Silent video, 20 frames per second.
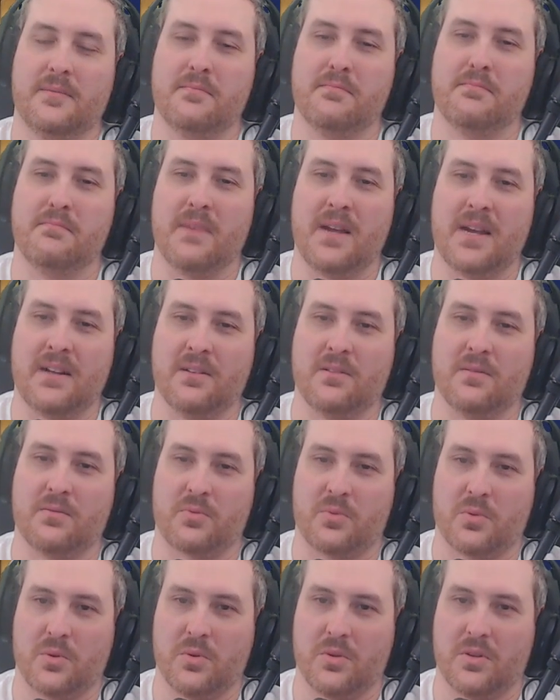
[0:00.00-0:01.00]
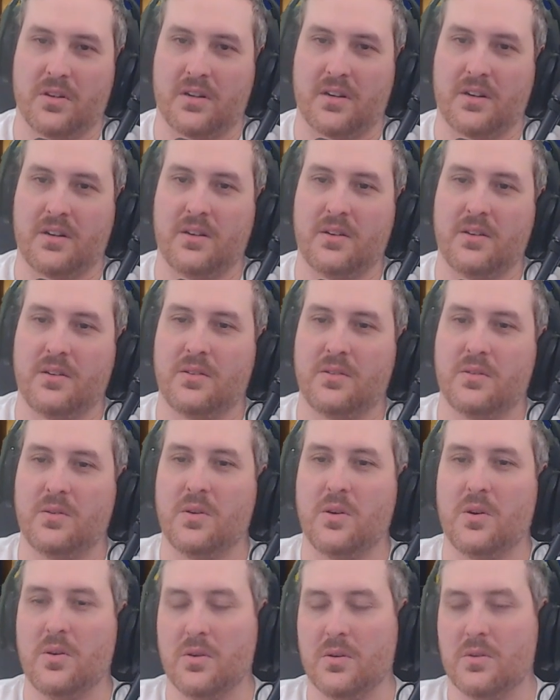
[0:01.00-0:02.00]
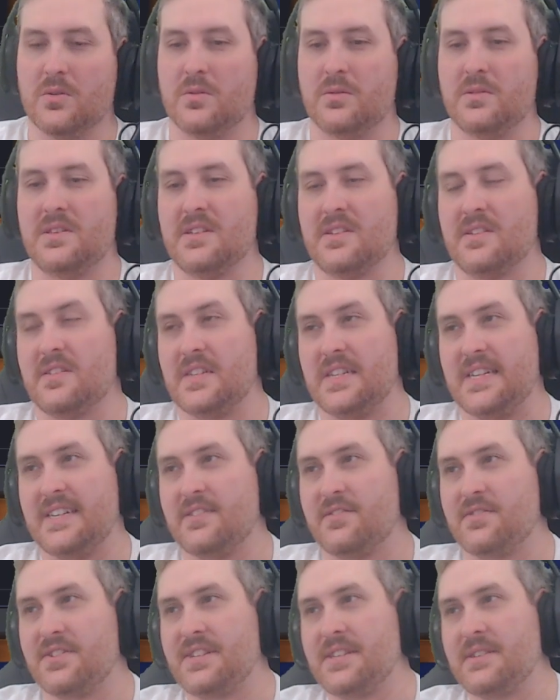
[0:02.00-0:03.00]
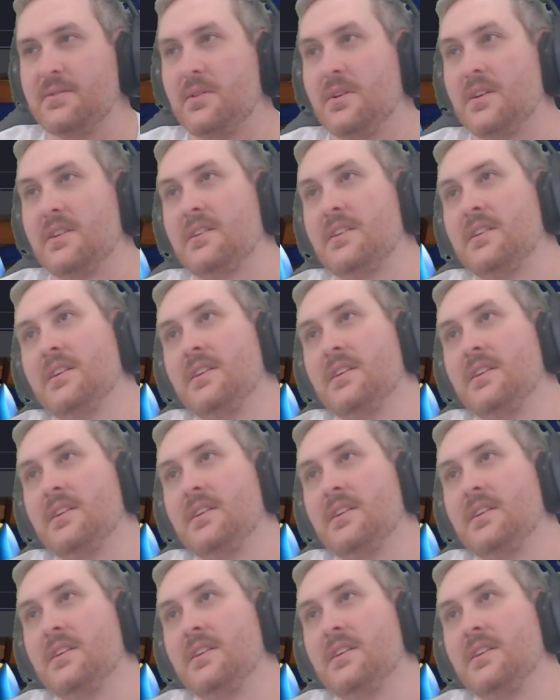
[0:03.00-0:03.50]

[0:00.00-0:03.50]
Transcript: Mel Ruler. Ooh, this is an interesting one.